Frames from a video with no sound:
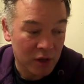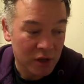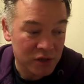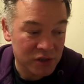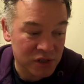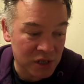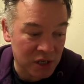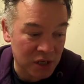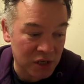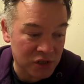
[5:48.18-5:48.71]

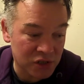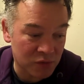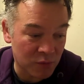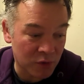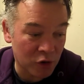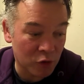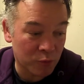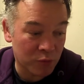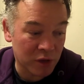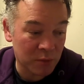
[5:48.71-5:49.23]
silly,
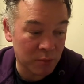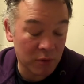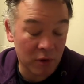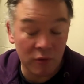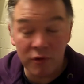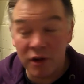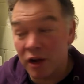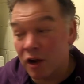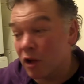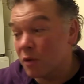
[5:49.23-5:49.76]
surreal people. I
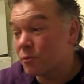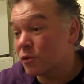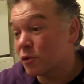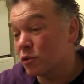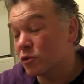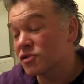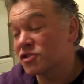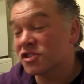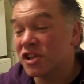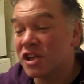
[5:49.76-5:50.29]
really like
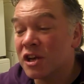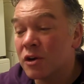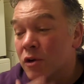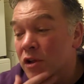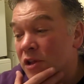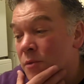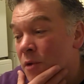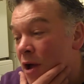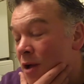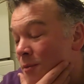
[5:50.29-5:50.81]
Paul Sinner
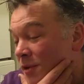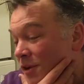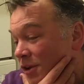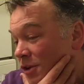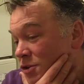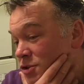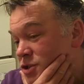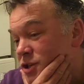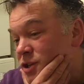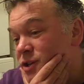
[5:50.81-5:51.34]
at the moment,
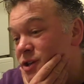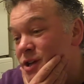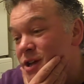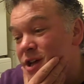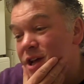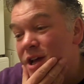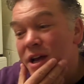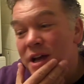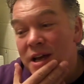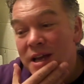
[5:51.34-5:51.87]
who's a
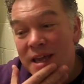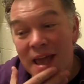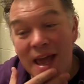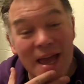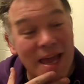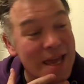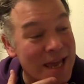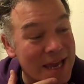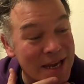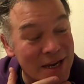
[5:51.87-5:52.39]

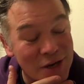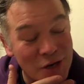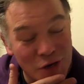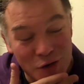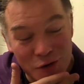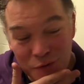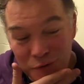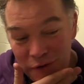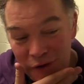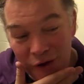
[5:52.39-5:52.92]
gay
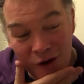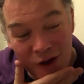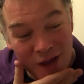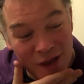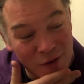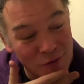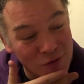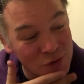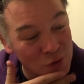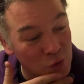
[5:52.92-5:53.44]
Hindu guy
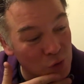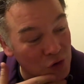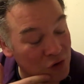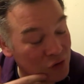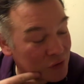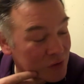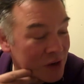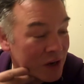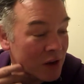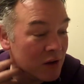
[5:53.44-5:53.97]
who
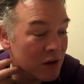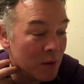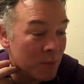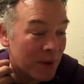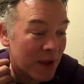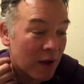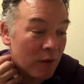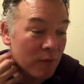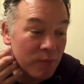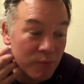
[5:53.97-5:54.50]
talks, you know,
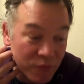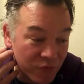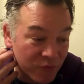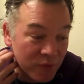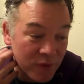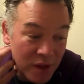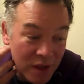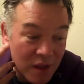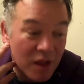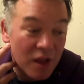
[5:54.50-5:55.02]
about
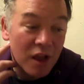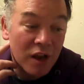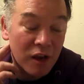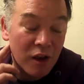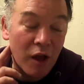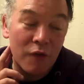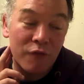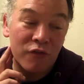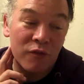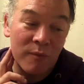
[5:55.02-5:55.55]

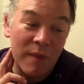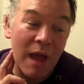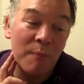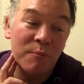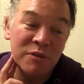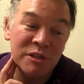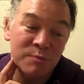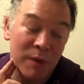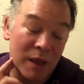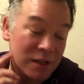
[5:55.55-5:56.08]
life from that
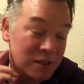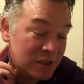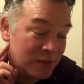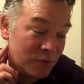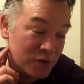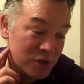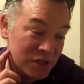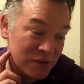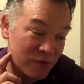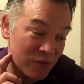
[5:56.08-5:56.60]
perspective,
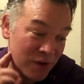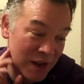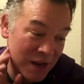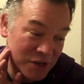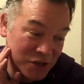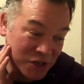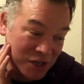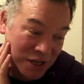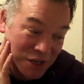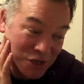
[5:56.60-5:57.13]
which is very
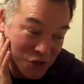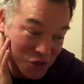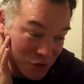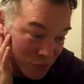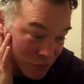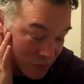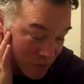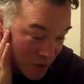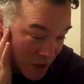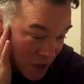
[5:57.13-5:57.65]

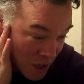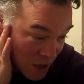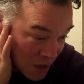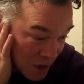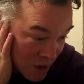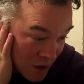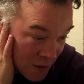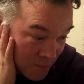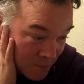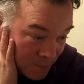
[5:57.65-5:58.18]
educational.
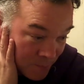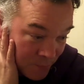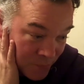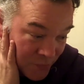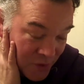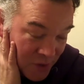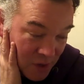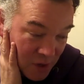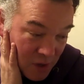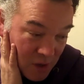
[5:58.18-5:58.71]
And
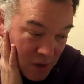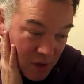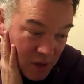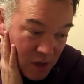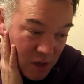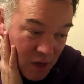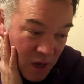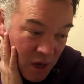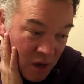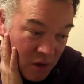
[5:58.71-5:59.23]

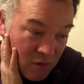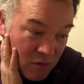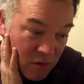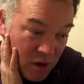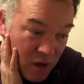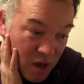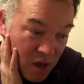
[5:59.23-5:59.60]
you know,